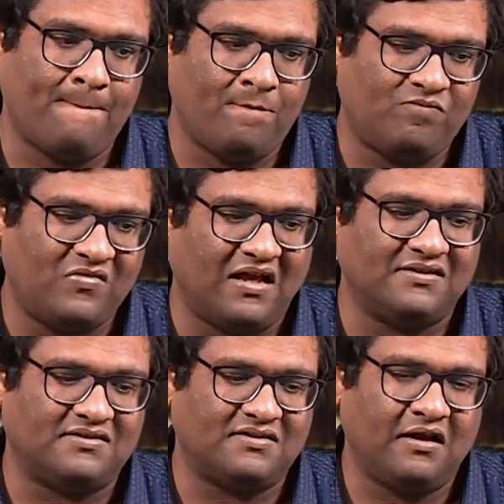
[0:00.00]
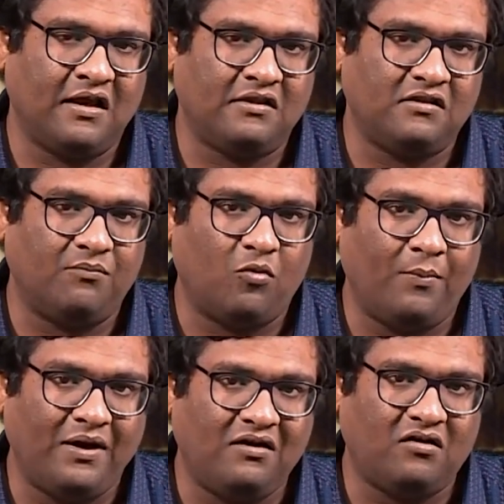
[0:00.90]
Thus, the
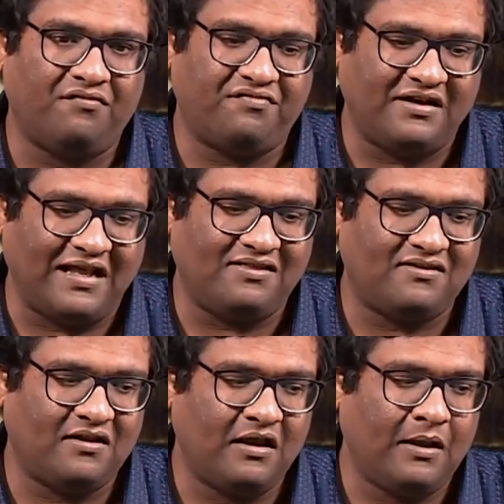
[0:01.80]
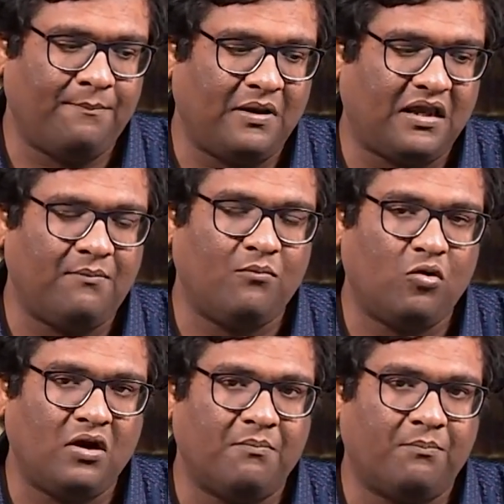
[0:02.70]
moment of death became more
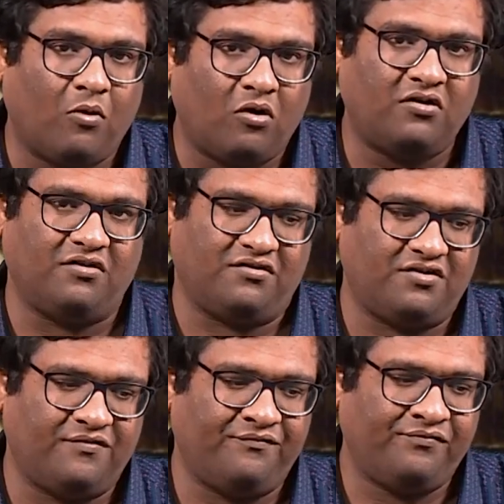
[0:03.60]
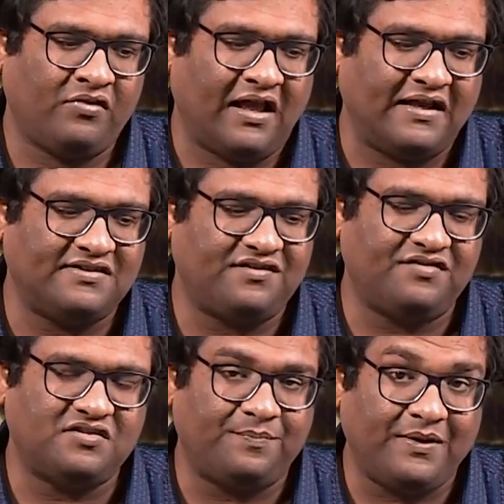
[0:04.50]
important, as it
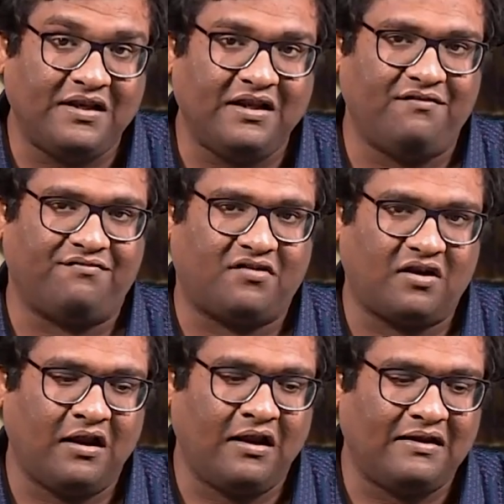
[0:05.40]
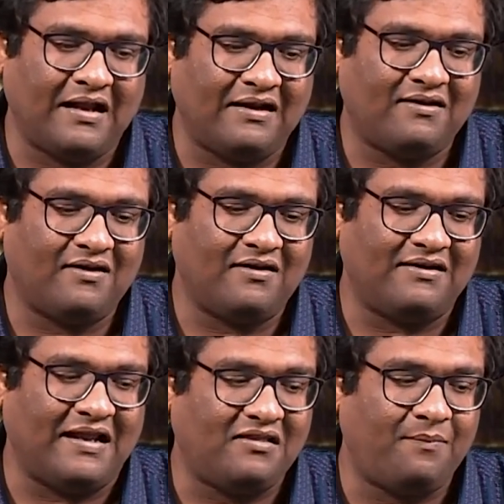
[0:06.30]
was believed that
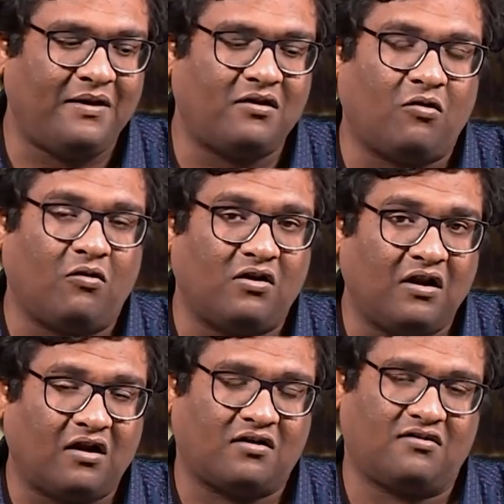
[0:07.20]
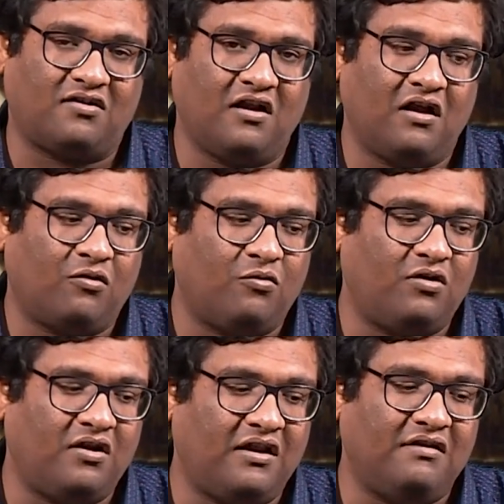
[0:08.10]
deathbed conduct could
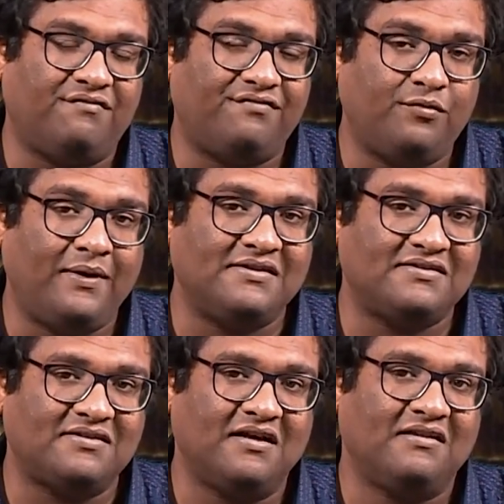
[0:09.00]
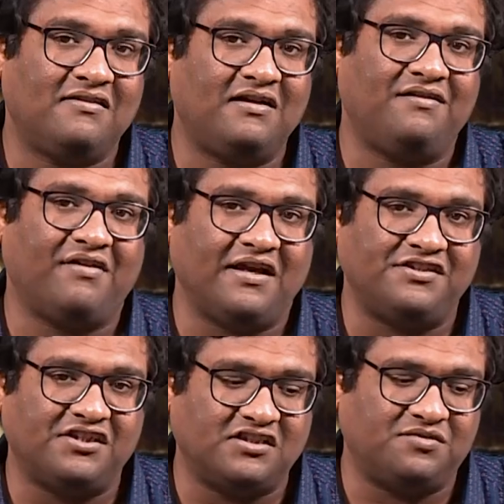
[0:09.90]
influence the divine
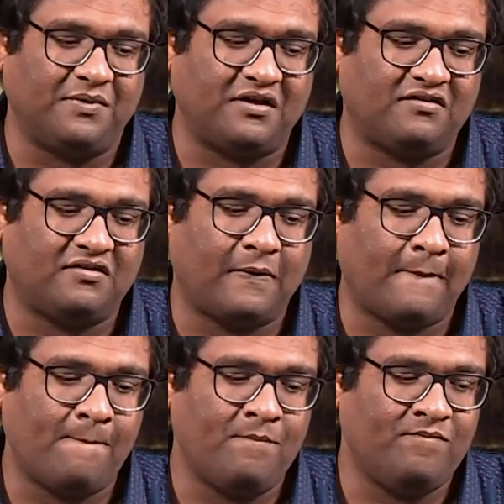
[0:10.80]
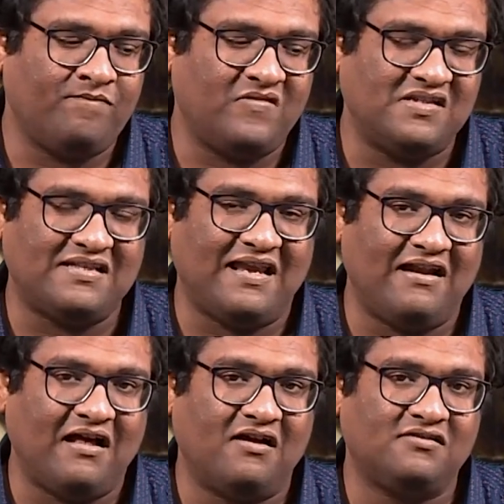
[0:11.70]
judgment. This
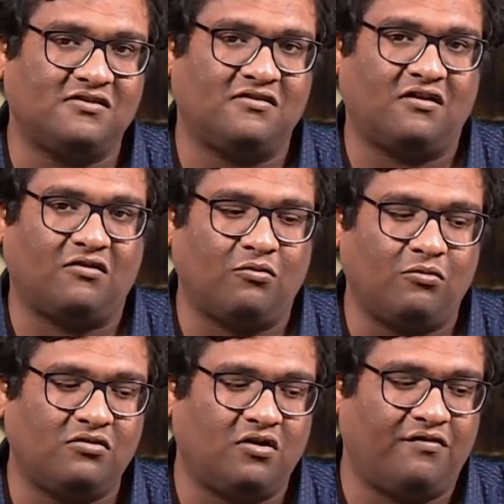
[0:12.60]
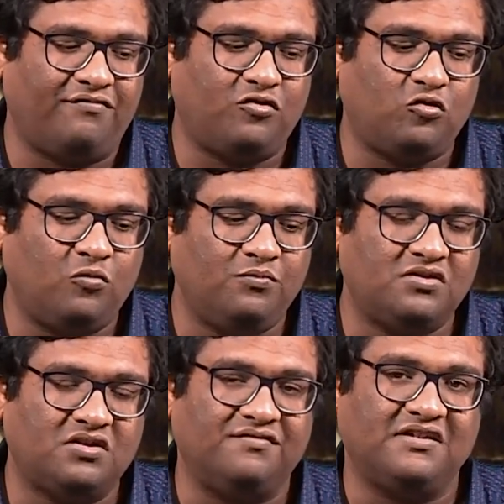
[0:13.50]
era saw the growth of tombs
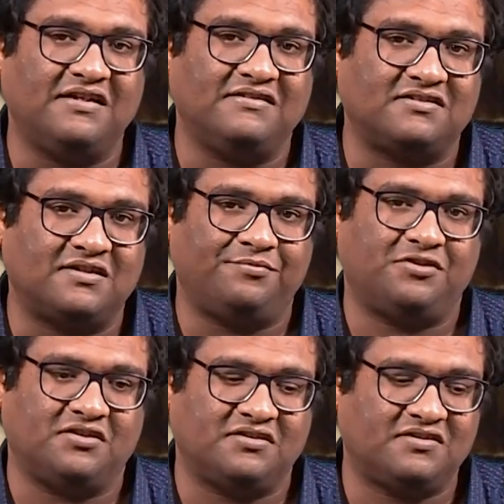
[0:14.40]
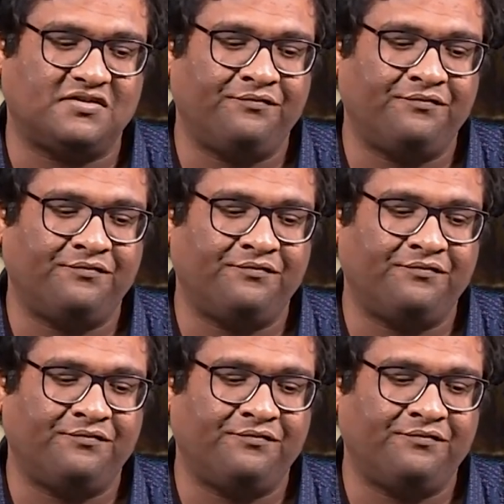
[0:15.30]
with inscriptions.